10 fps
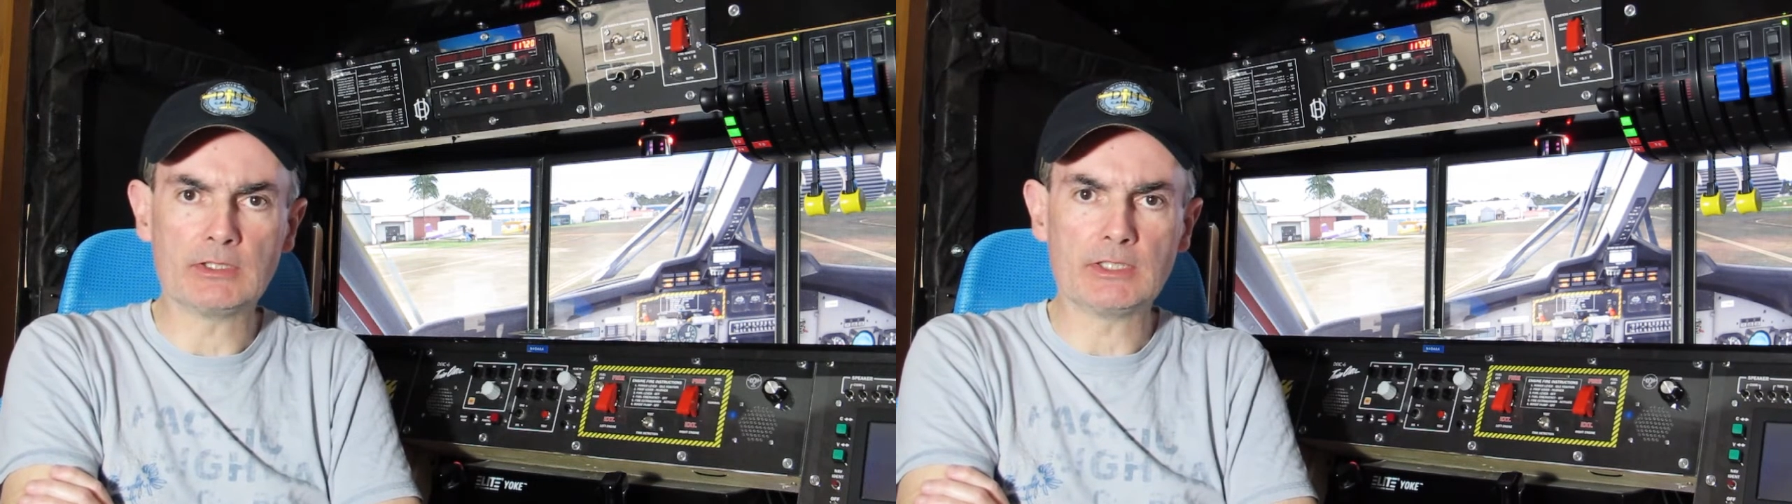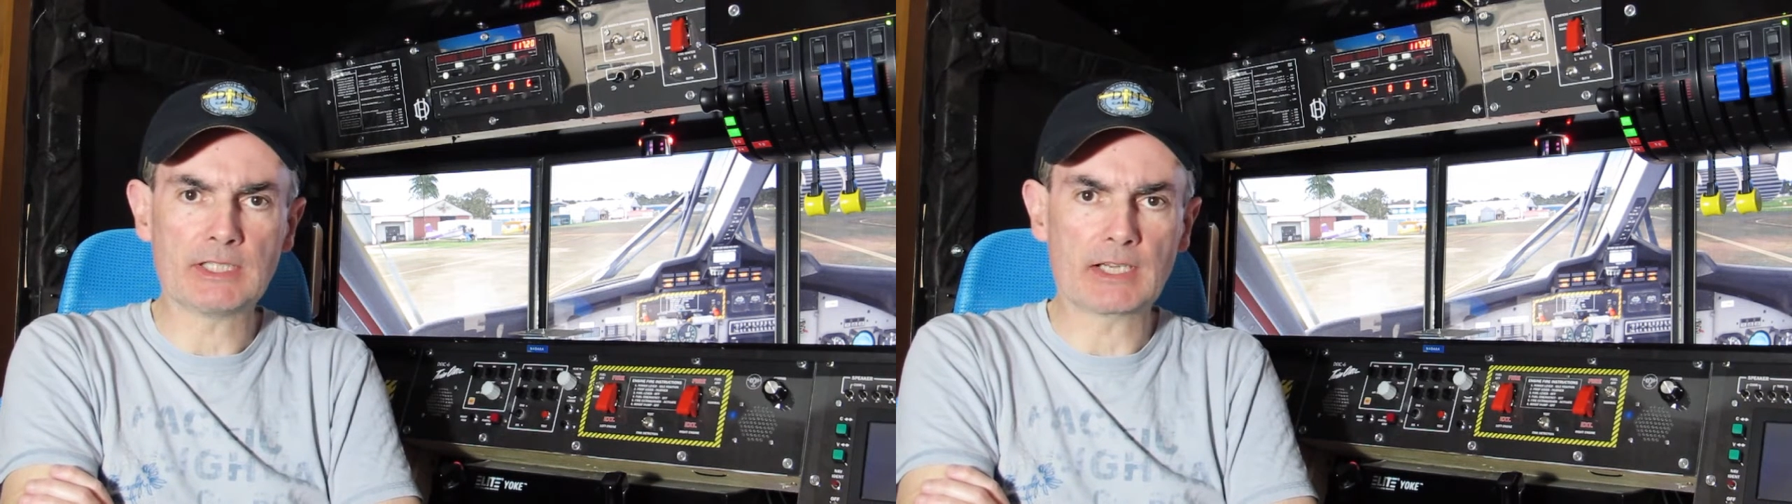
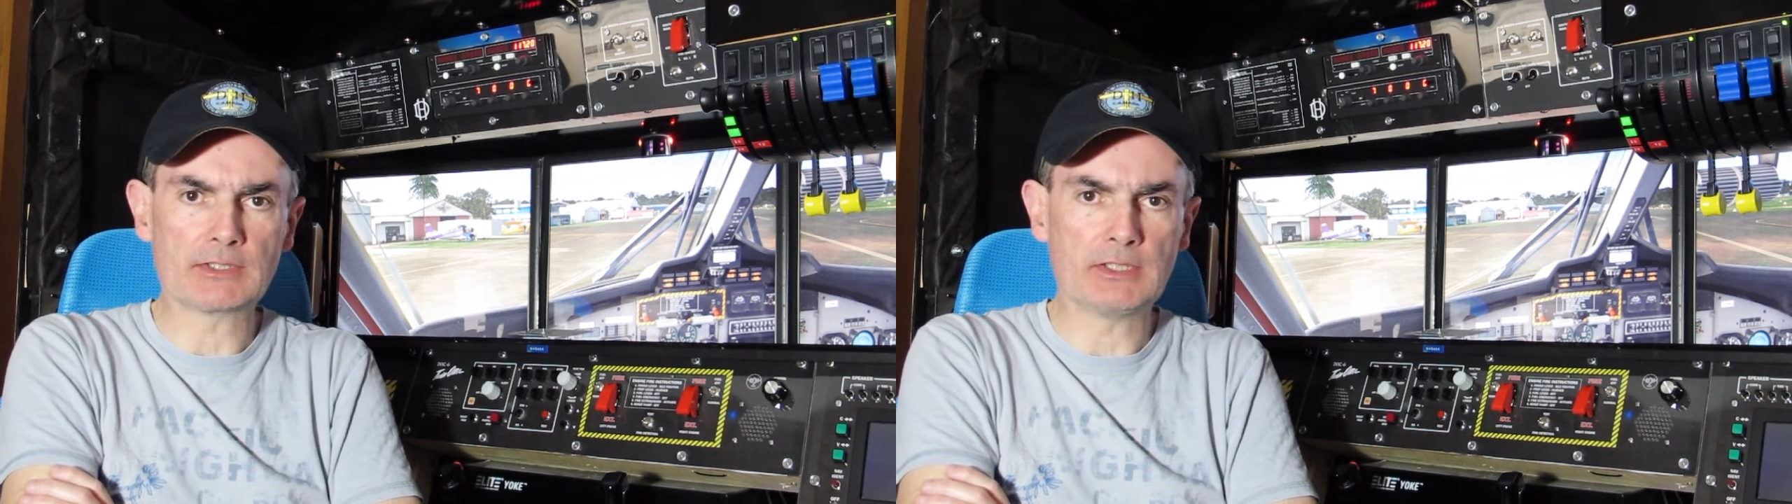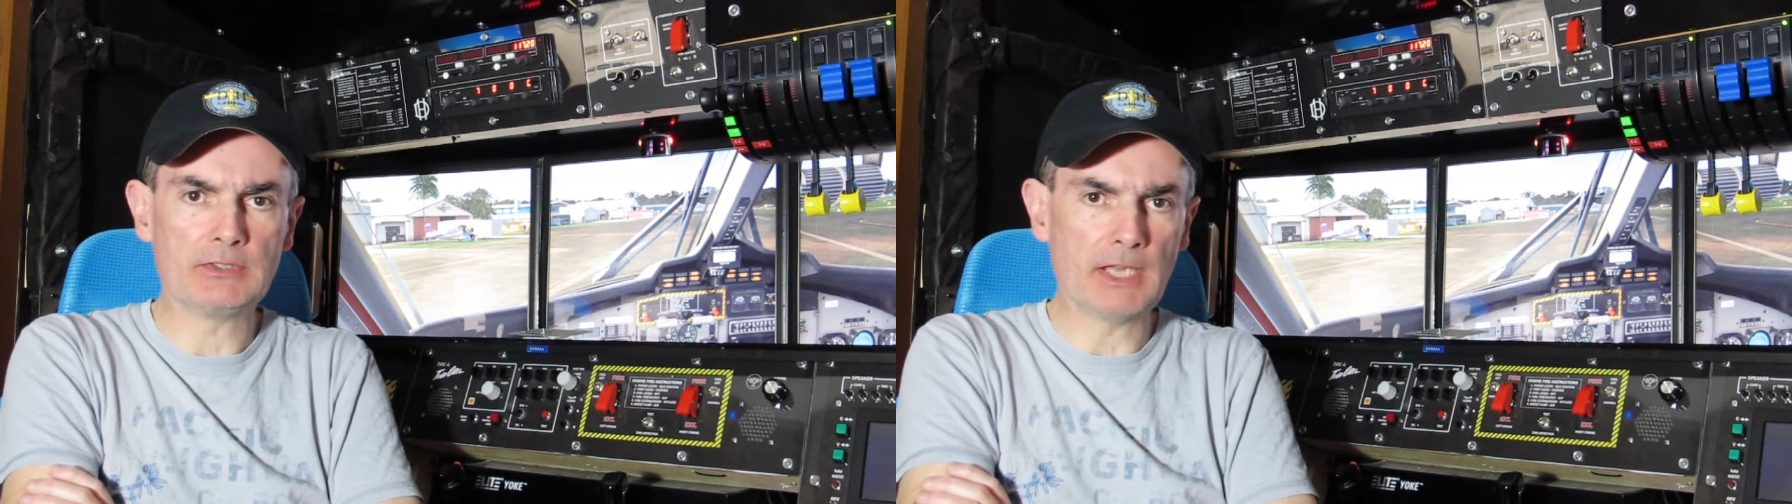is
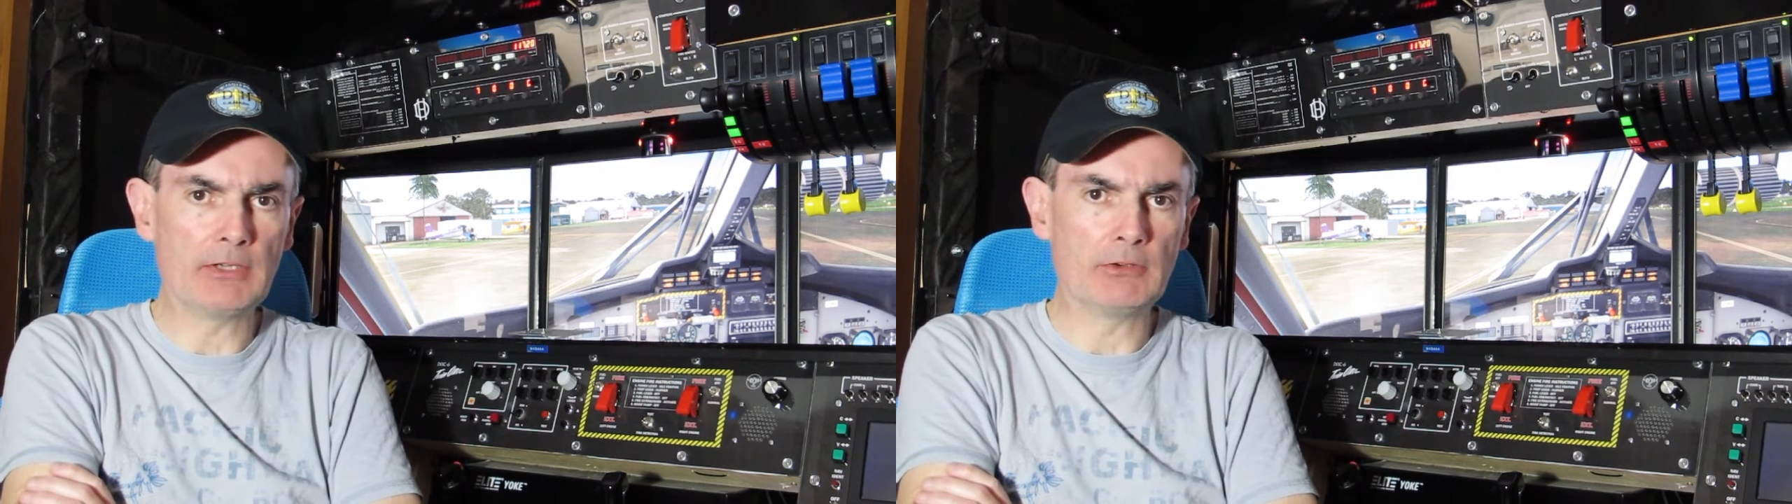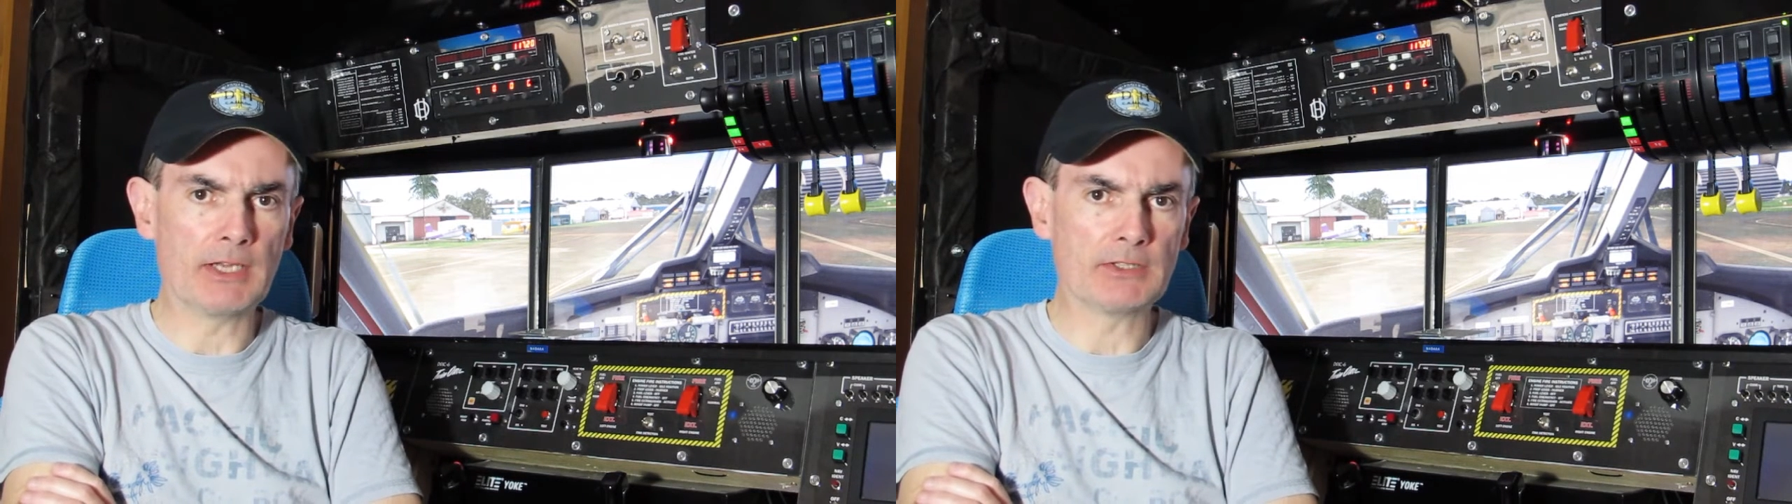actually the
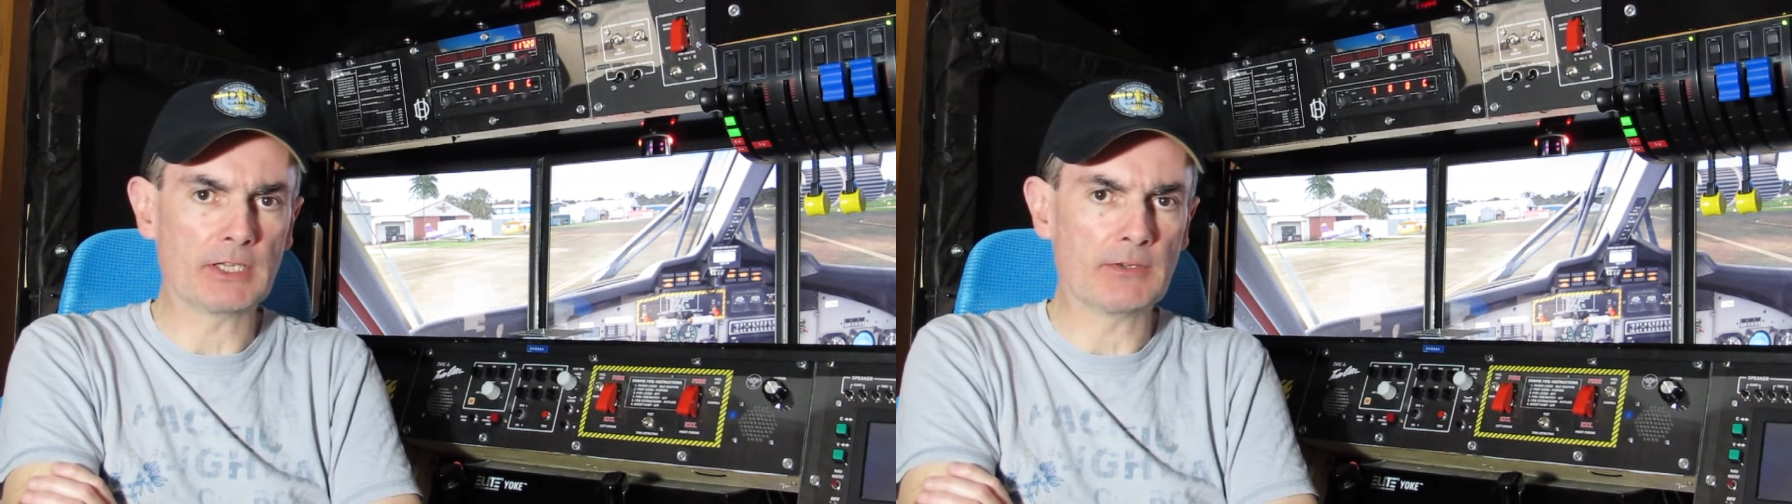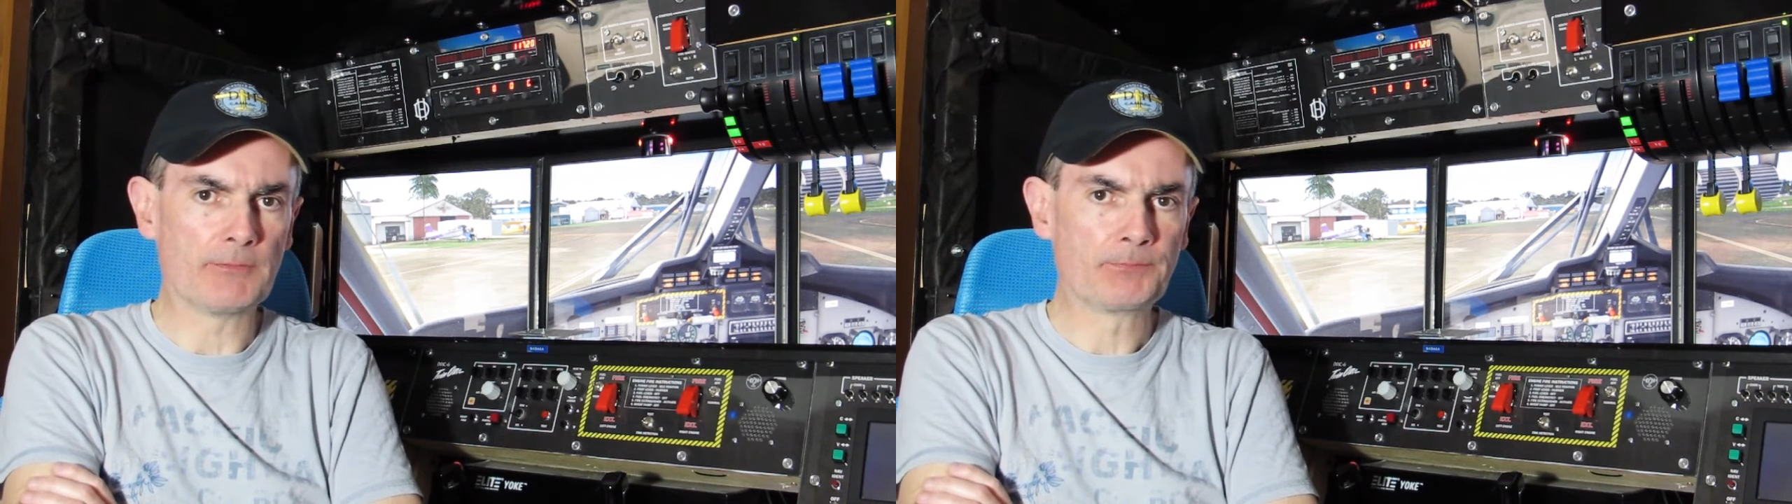generator